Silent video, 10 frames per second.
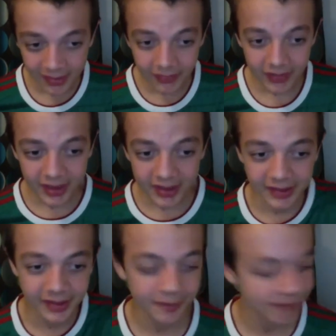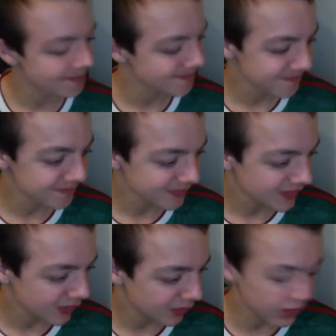well,
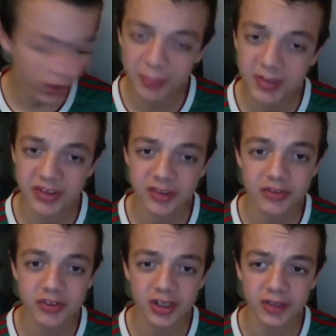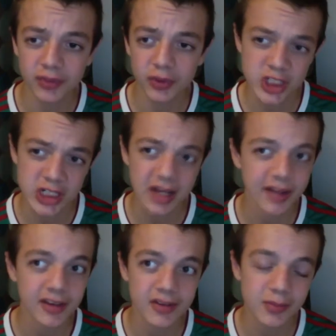we've got a massive stroke of fortune,
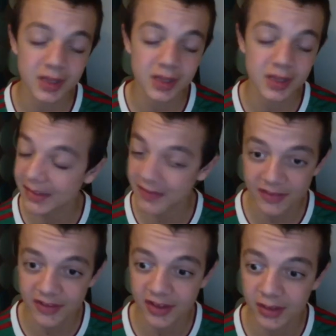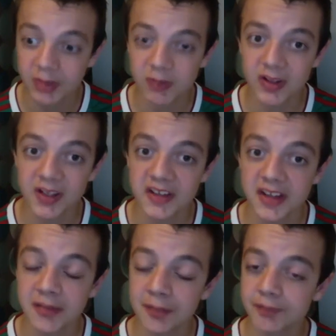and we needed that tonight. We really
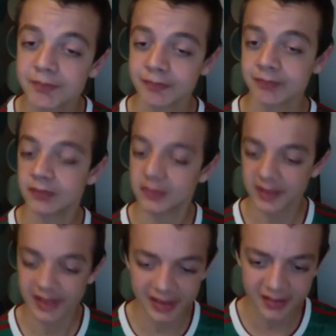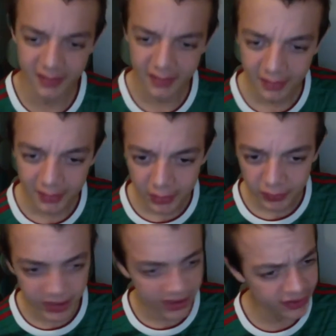did. And
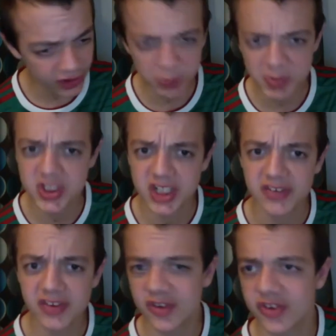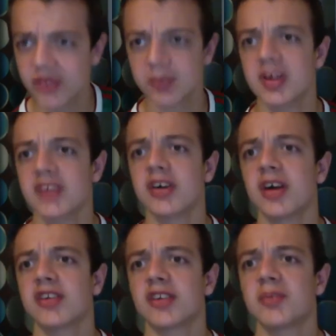we had a couple of chances, as
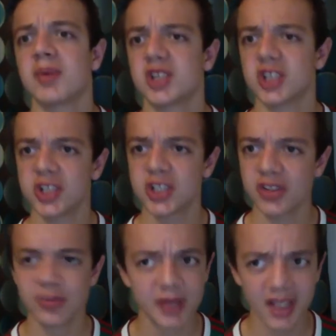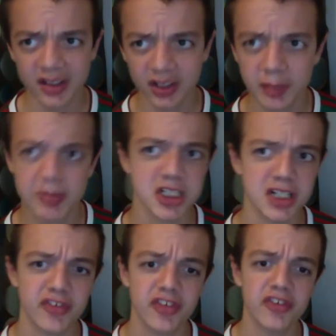I've mentioned, just we had a couple of
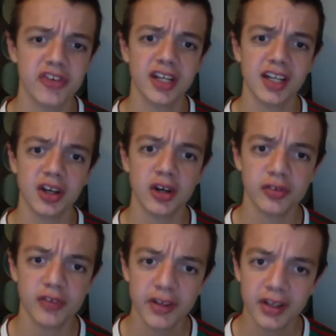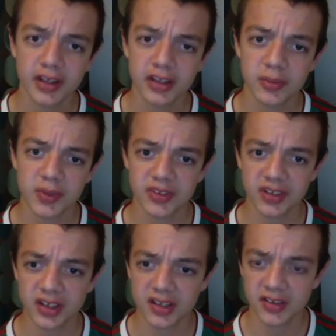chances to kill it off,
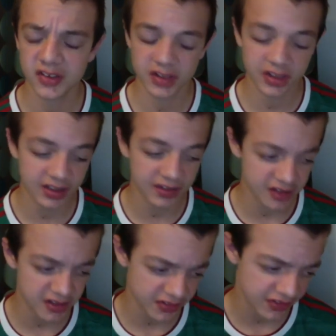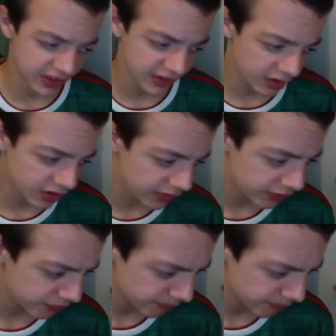especially in the second half.